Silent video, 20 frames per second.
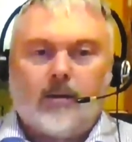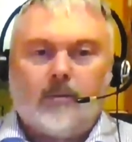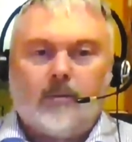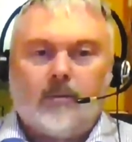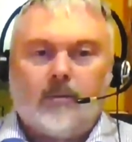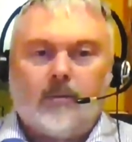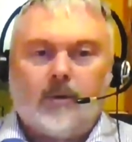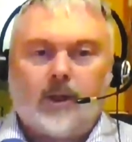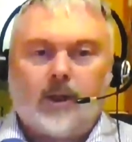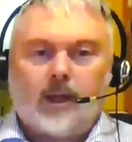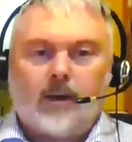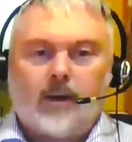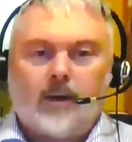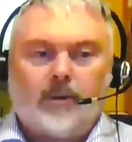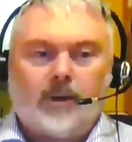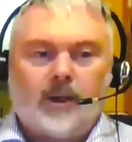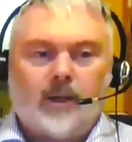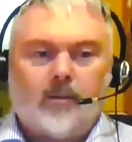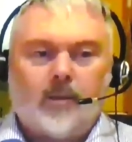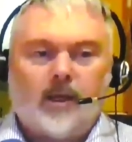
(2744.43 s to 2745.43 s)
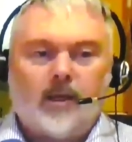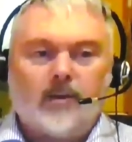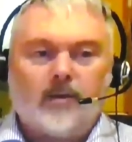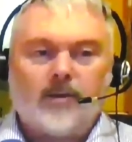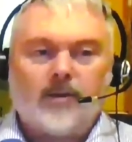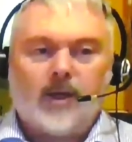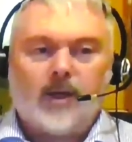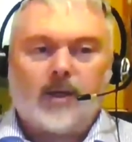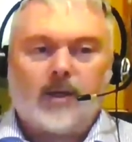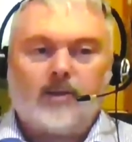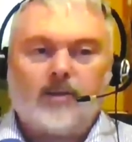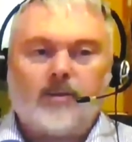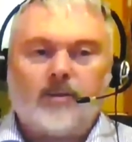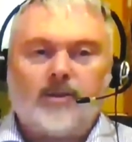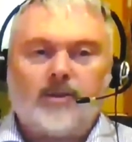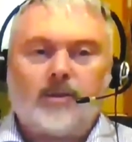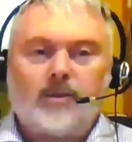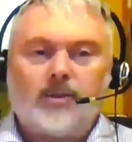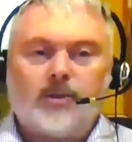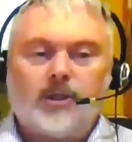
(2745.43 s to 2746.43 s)
what that really means. Thanks,
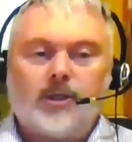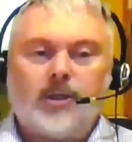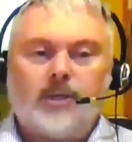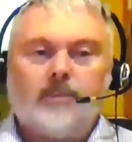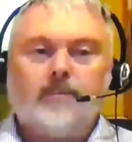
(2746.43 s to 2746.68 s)
Mr. Chair.